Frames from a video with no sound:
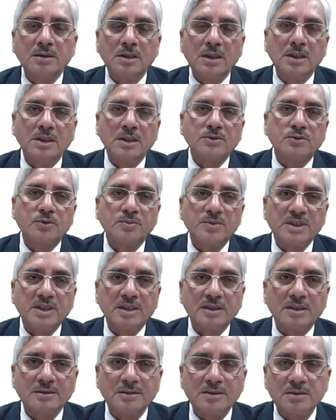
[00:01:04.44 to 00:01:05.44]
has to be
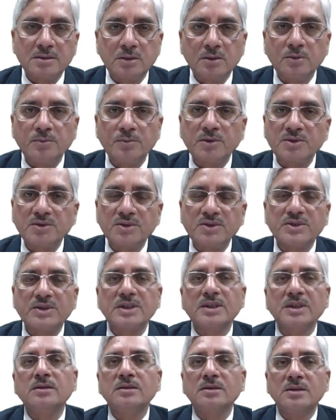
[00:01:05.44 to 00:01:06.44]
at the zero
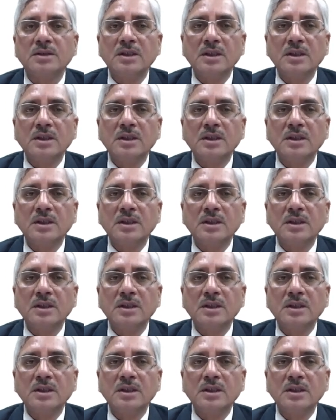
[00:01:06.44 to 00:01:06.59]
position,